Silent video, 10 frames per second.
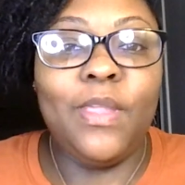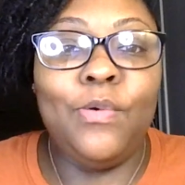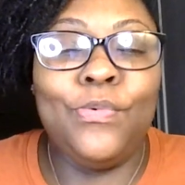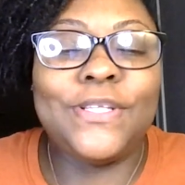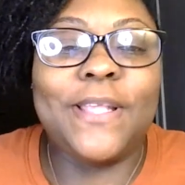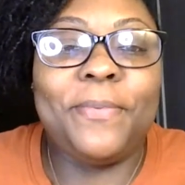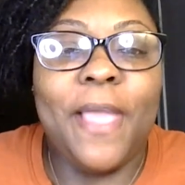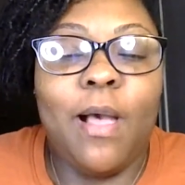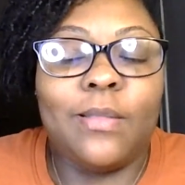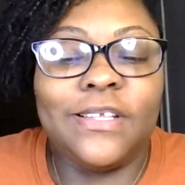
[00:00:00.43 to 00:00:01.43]
What's up,
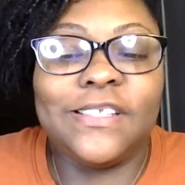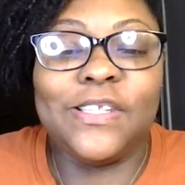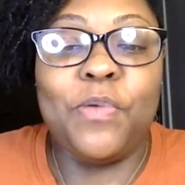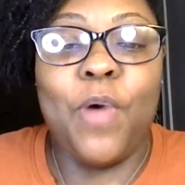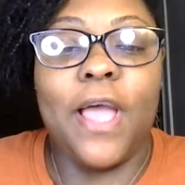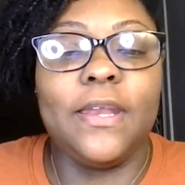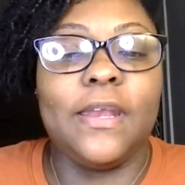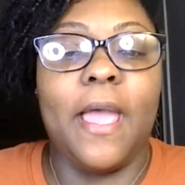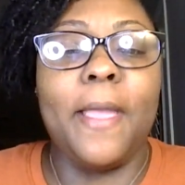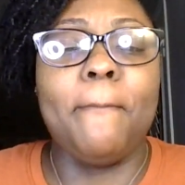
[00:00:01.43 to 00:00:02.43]
y'all? This is Kiwan,
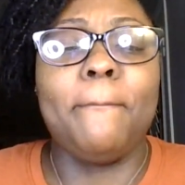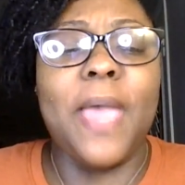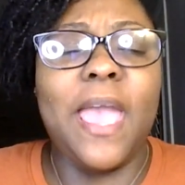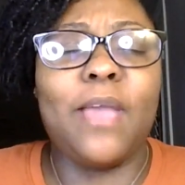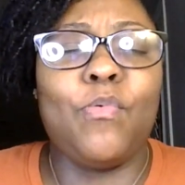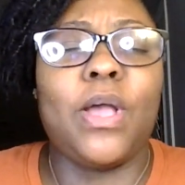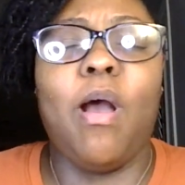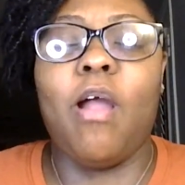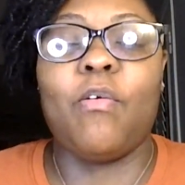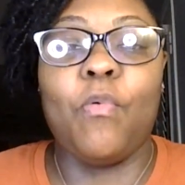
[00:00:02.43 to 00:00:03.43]
and I am back with
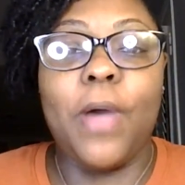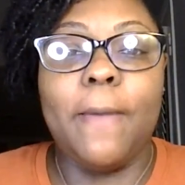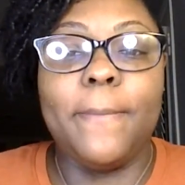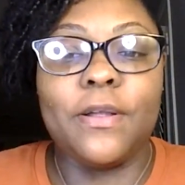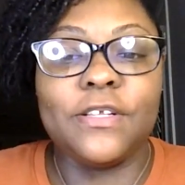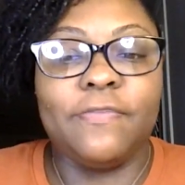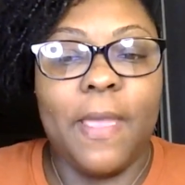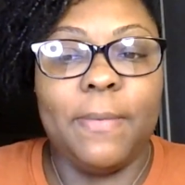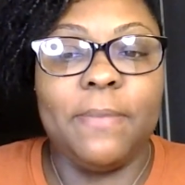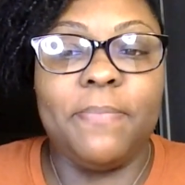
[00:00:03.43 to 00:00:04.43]
Carl Weber's
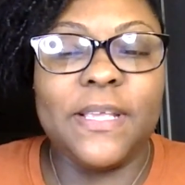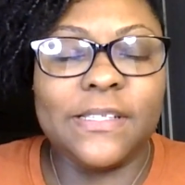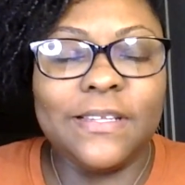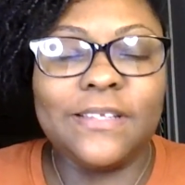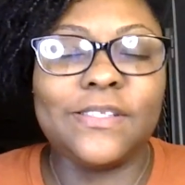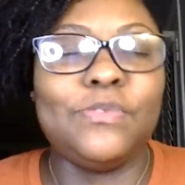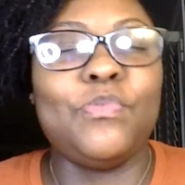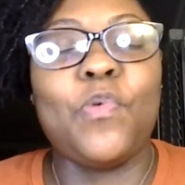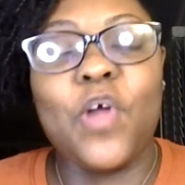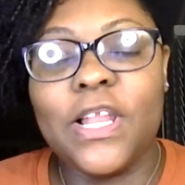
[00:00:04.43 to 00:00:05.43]
Family Business, New
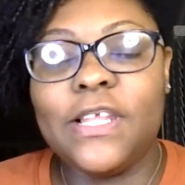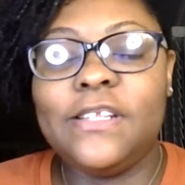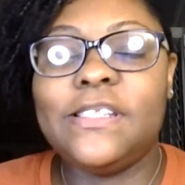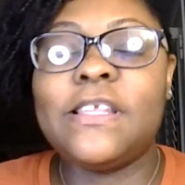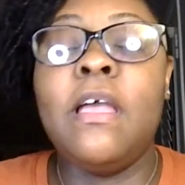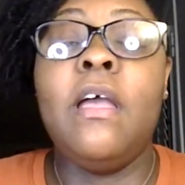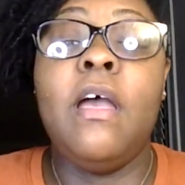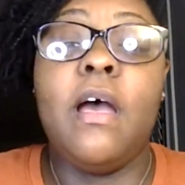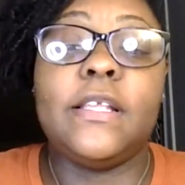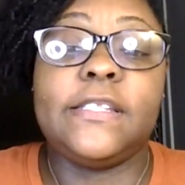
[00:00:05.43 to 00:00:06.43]
Orleans,
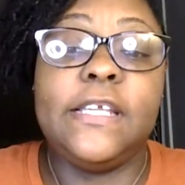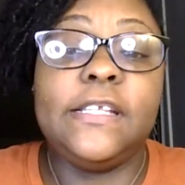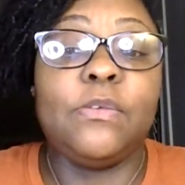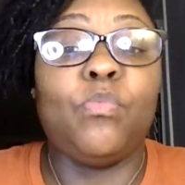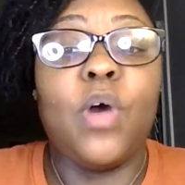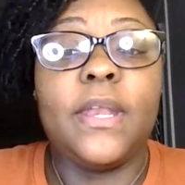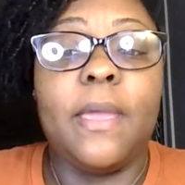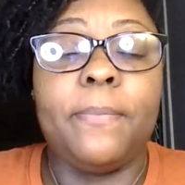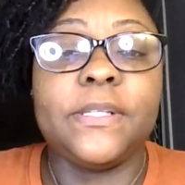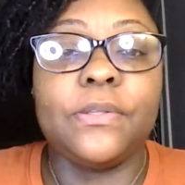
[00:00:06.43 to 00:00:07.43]
Season 1,
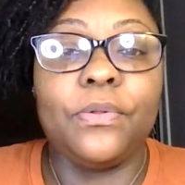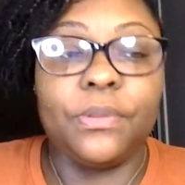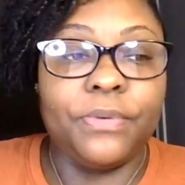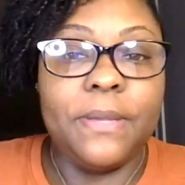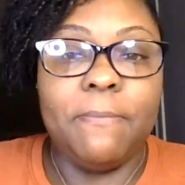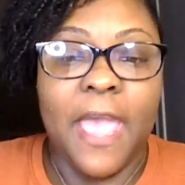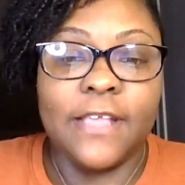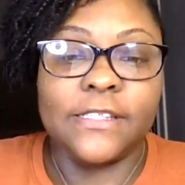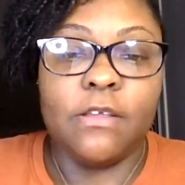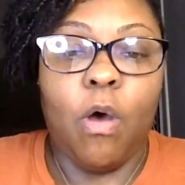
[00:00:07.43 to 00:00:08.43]
Episode 3,
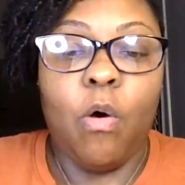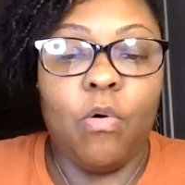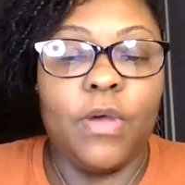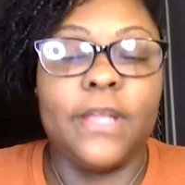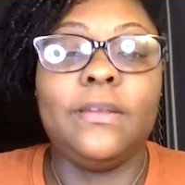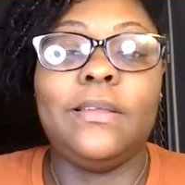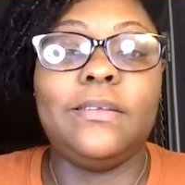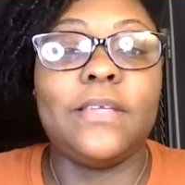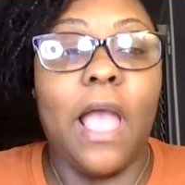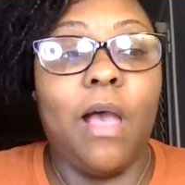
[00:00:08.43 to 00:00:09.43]
Mask On.
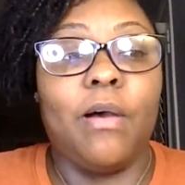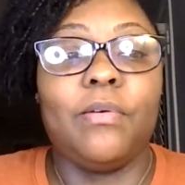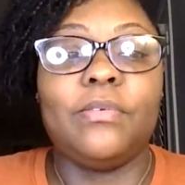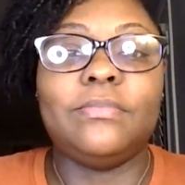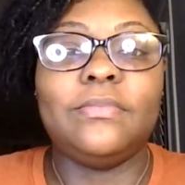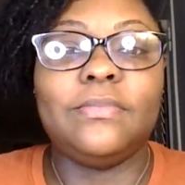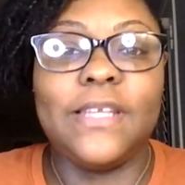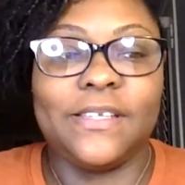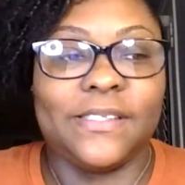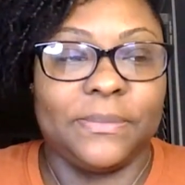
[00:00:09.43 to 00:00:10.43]
Y'all,
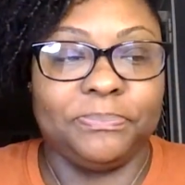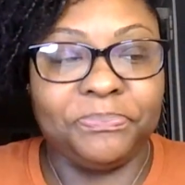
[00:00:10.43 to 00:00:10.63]
listen.